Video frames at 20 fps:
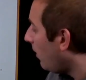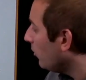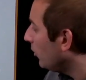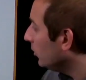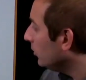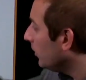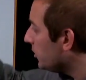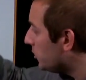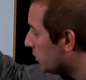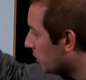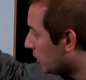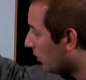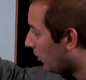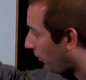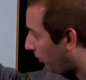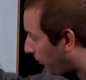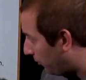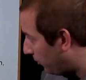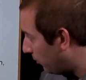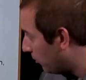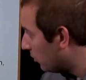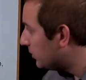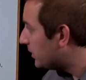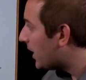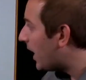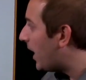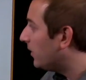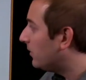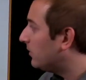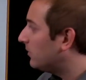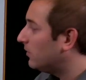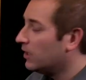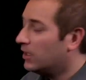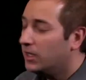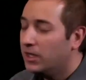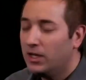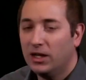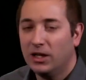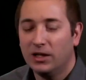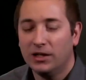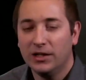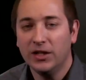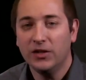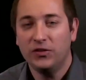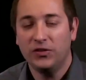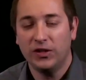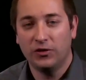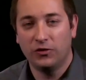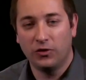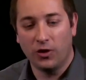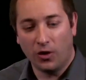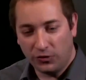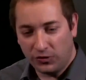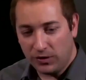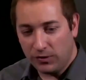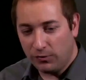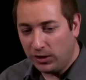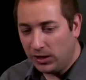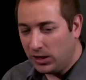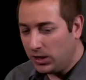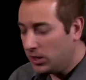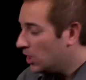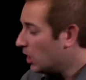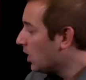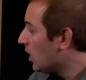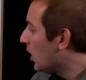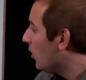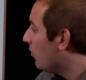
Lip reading: I'm not going to go through that list exhaustively,